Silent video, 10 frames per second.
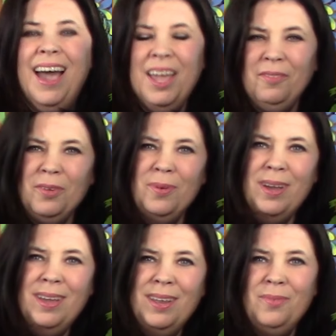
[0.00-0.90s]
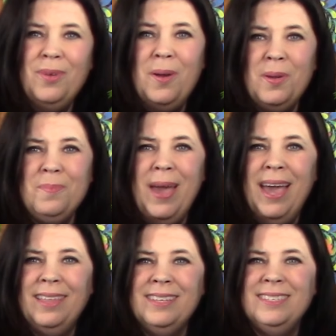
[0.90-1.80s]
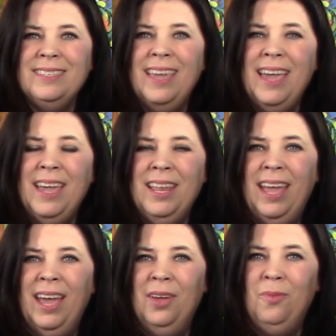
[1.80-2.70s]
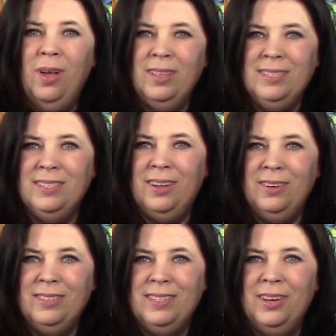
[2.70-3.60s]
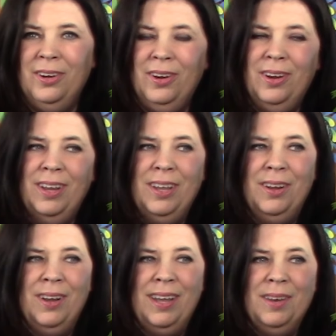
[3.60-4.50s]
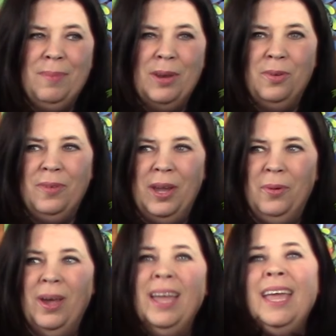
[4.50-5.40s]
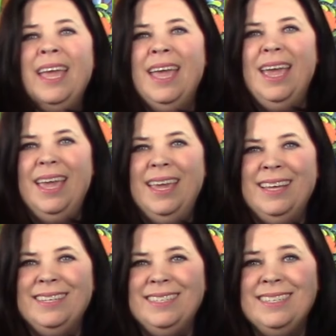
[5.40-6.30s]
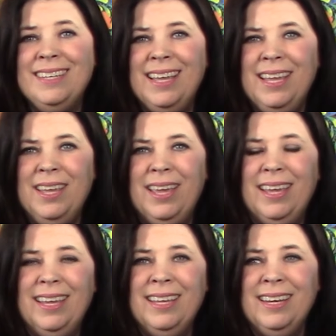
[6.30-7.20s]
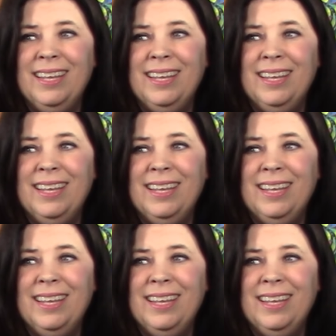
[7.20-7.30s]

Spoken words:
Hi everyone, welcome back. This is Kate at Wallace's Garden Center here in Bettendorf, Iowa. And today it